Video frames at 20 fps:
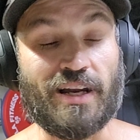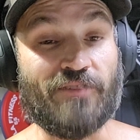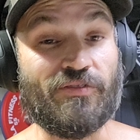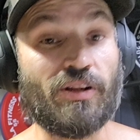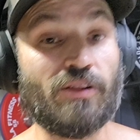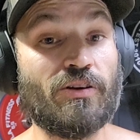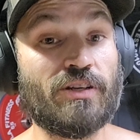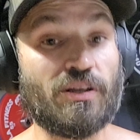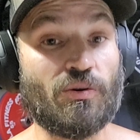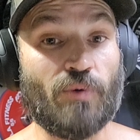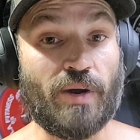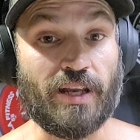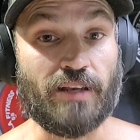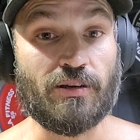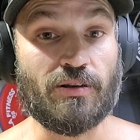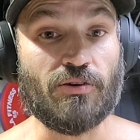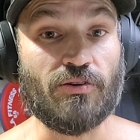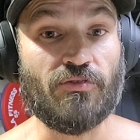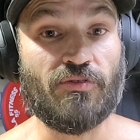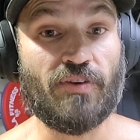If you're losing weight
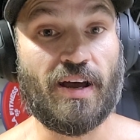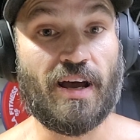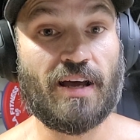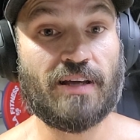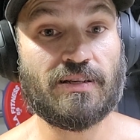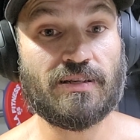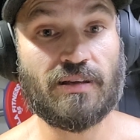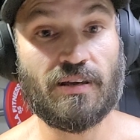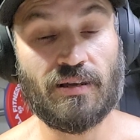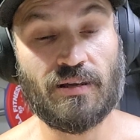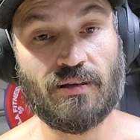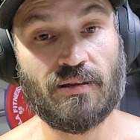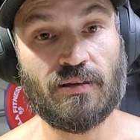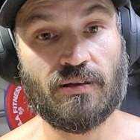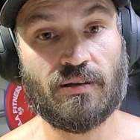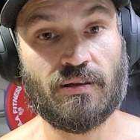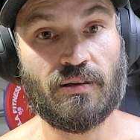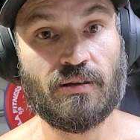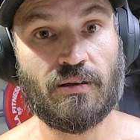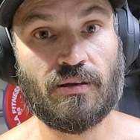too fast,
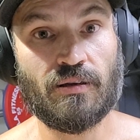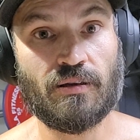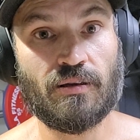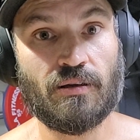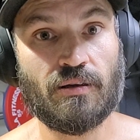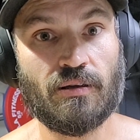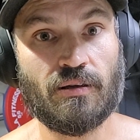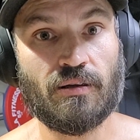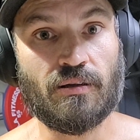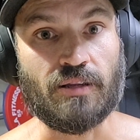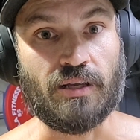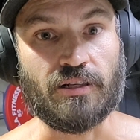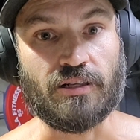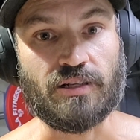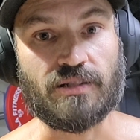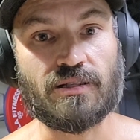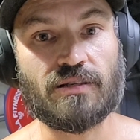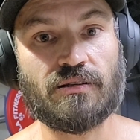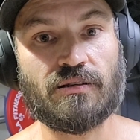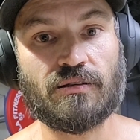then
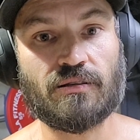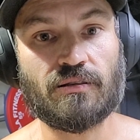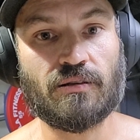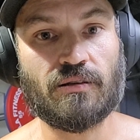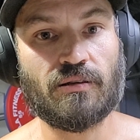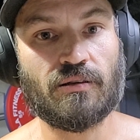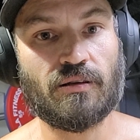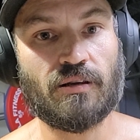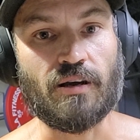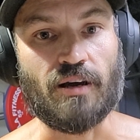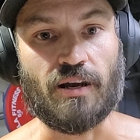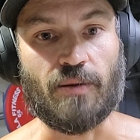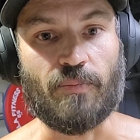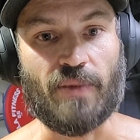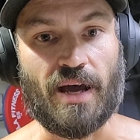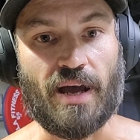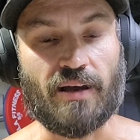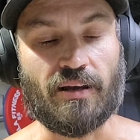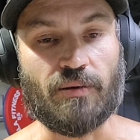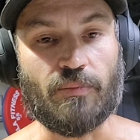just cut it
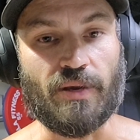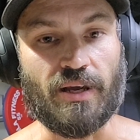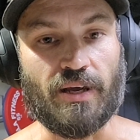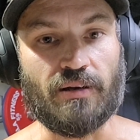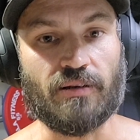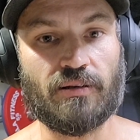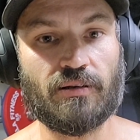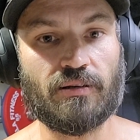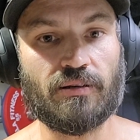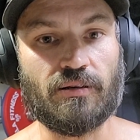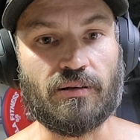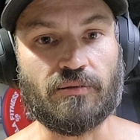back a bit.